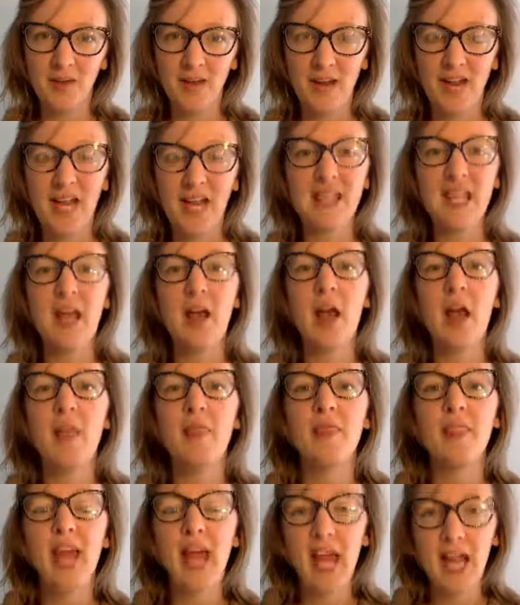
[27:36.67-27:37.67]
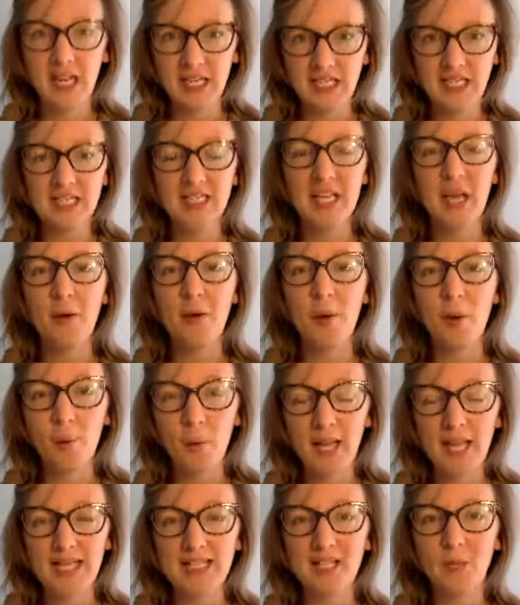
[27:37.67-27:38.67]
right? And there are
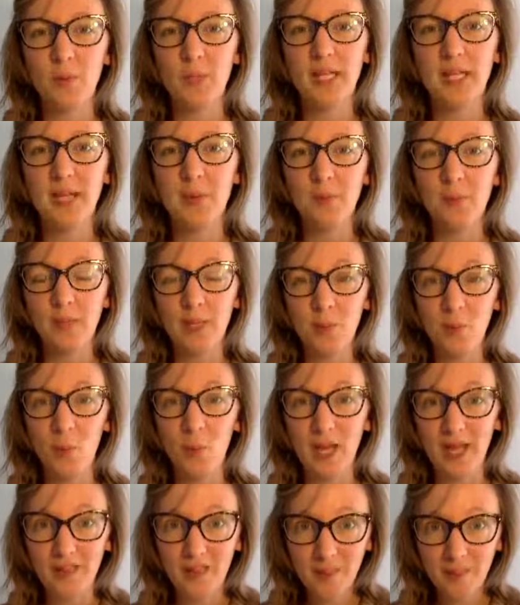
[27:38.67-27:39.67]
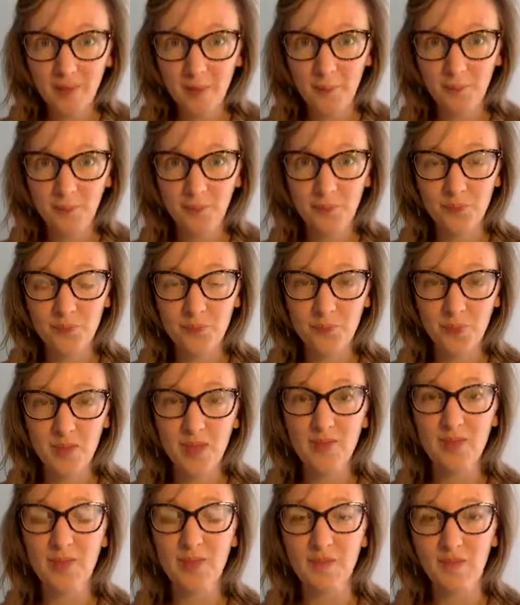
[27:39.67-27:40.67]
ways that we can be with
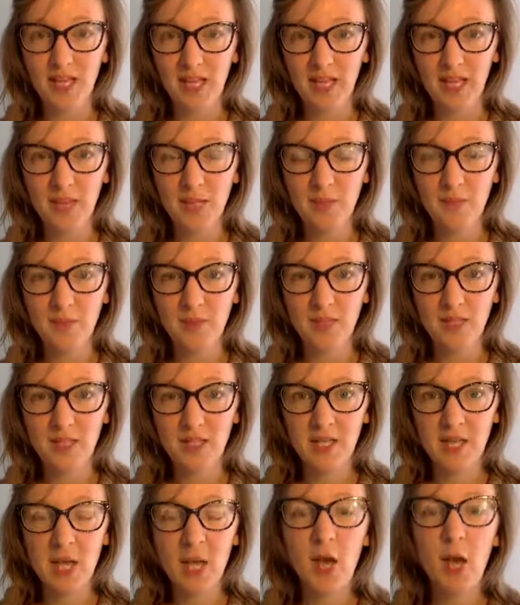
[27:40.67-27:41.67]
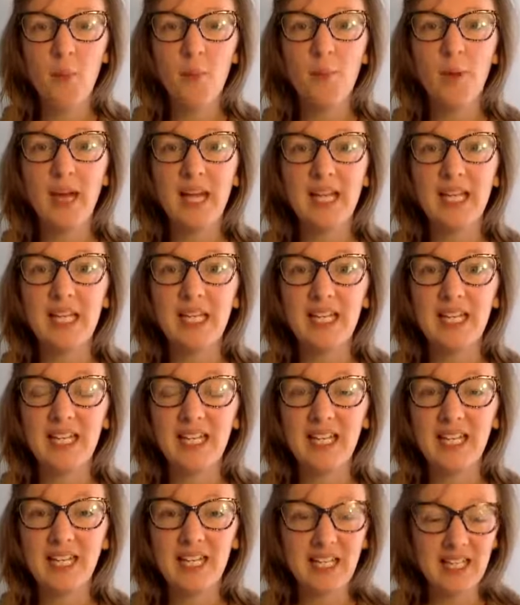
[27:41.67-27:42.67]
the fear, but
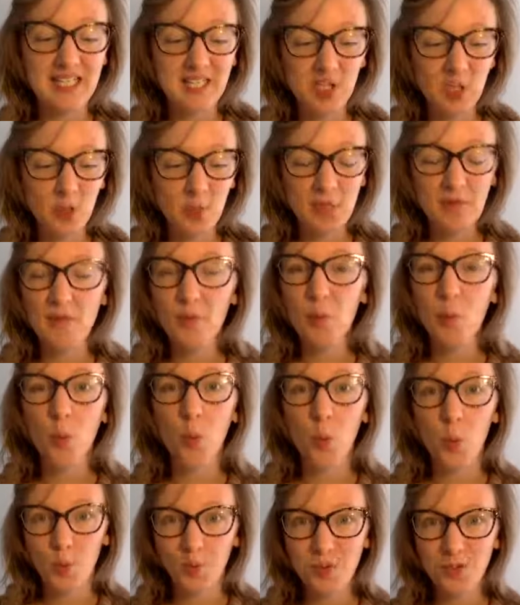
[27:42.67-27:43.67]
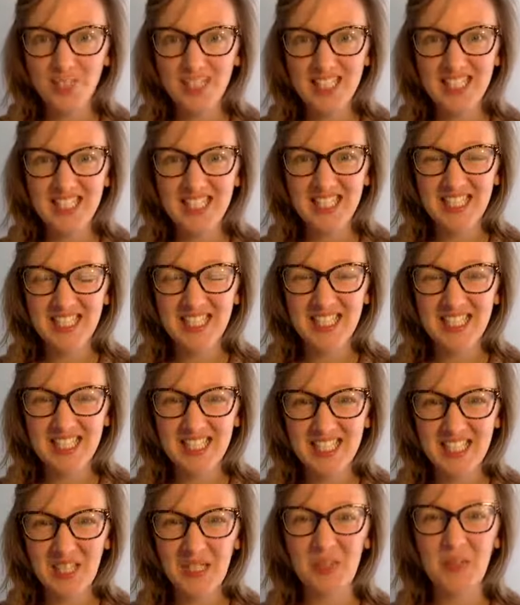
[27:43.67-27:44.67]
to even want
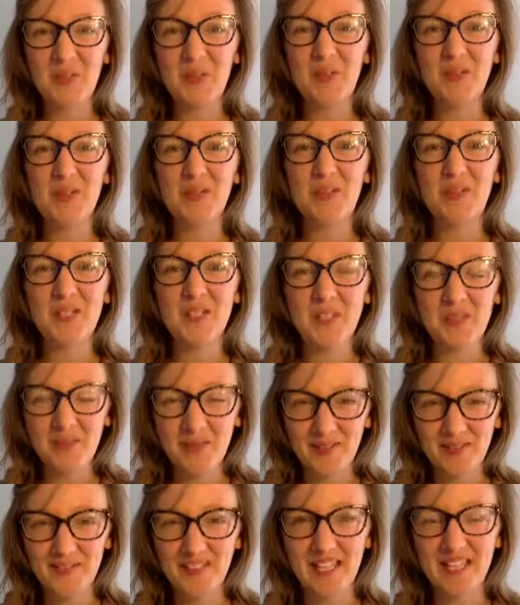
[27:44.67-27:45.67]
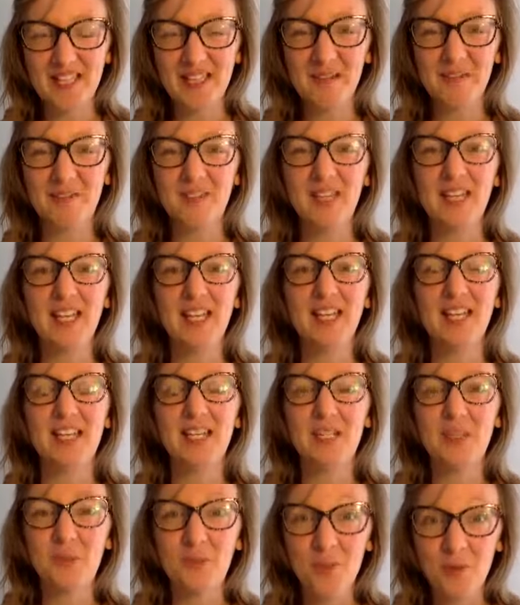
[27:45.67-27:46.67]
to befriend the
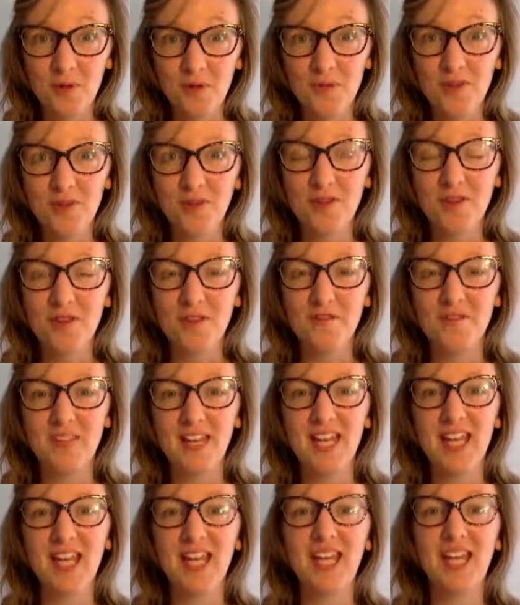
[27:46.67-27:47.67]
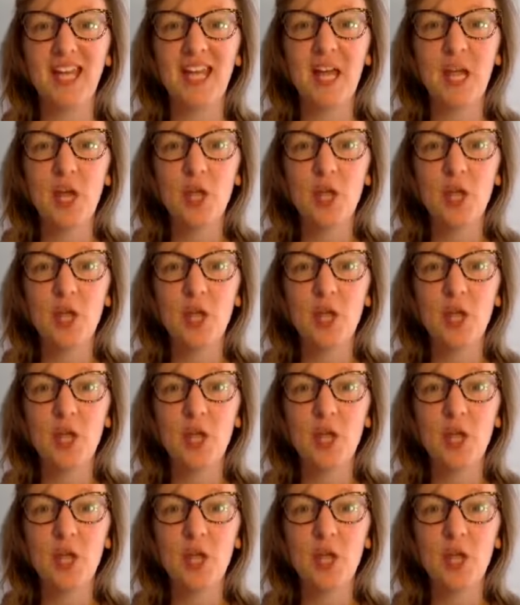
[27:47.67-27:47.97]
fear, to move through the fear,